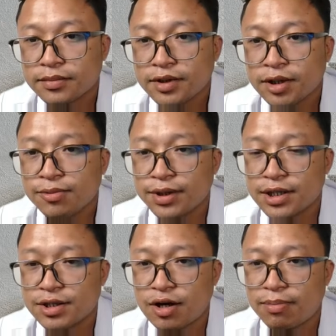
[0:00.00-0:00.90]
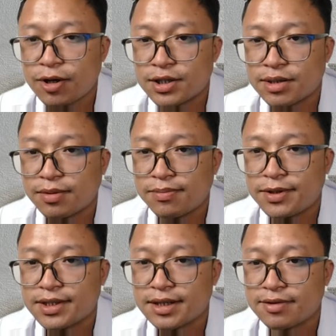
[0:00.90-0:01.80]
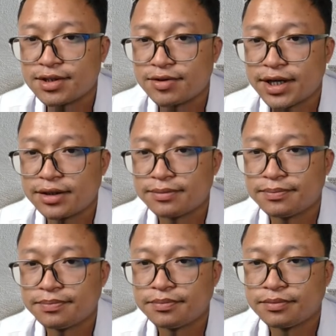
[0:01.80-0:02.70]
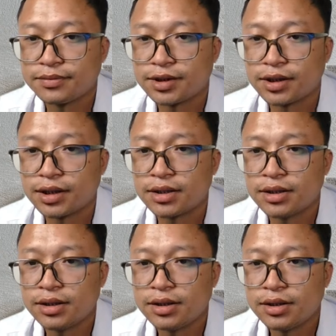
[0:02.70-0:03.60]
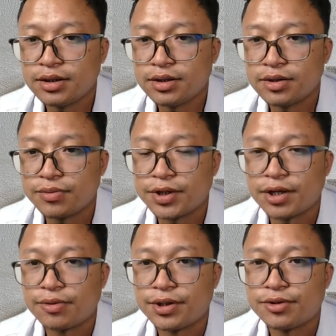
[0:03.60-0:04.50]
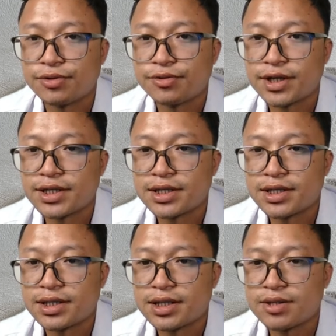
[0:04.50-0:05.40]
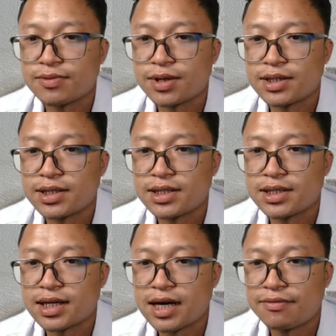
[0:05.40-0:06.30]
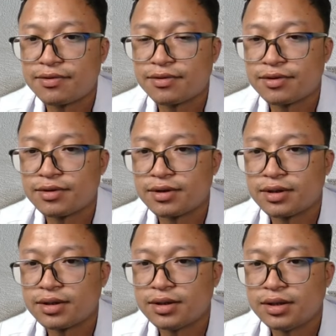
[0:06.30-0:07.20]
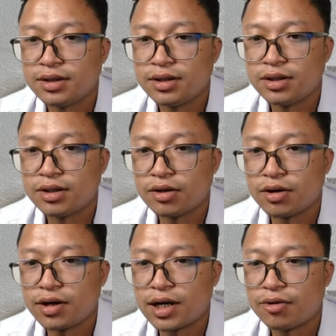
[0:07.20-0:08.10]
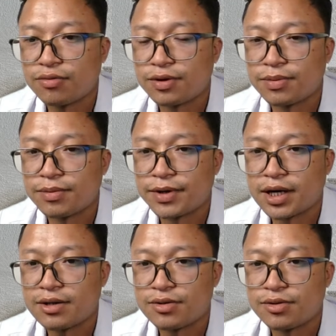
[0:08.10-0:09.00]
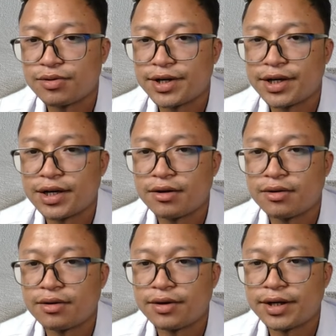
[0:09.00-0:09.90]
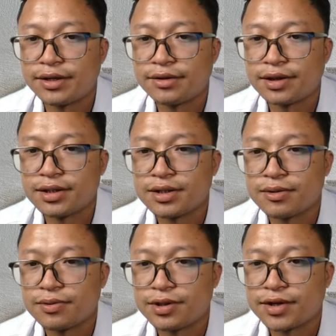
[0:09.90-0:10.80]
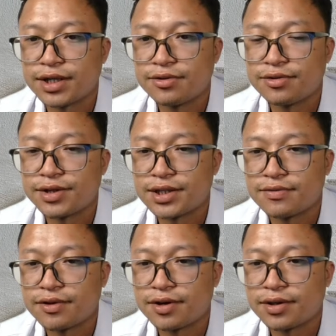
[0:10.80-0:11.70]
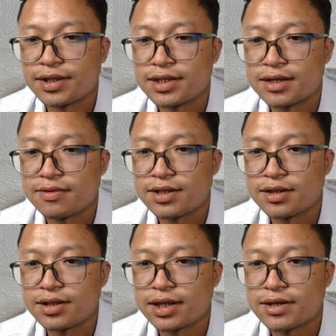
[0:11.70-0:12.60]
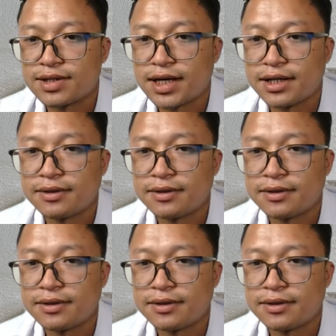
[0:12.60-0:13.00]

With the stop loss above this levels, right? Okay, so we are going to trace this one since it have got out from the breakout zone right now. All right, okay, so we'll try to trace for this levels on a downside.